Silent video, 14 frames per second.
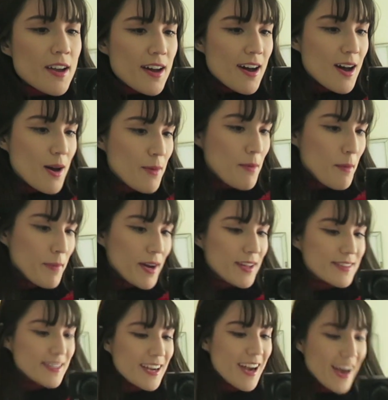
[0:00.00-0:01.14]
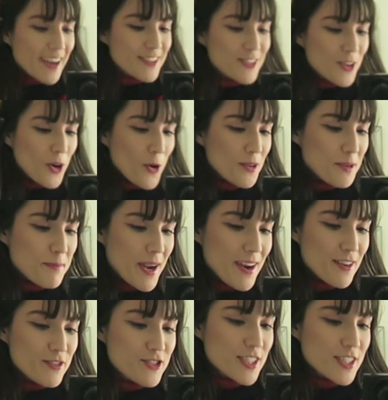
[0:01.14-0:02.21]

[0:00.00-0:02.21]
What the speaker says: but I do own a pair of